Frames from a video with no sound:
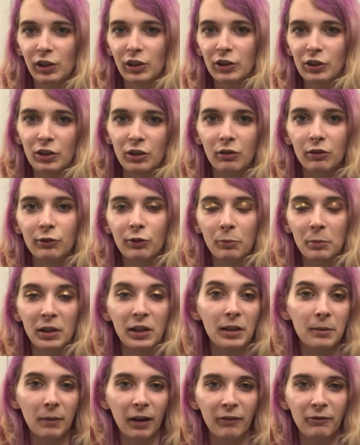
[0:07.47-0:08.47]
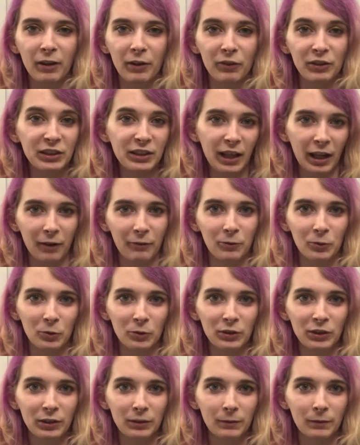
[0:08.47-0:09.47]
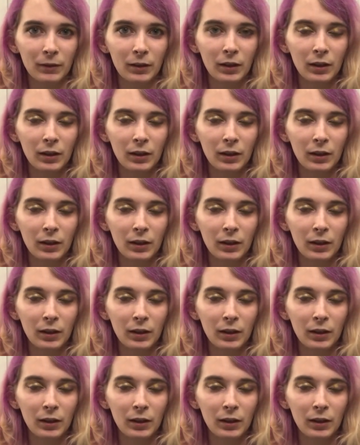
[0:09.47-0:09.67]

excuse for me to eat my favorite snack foods.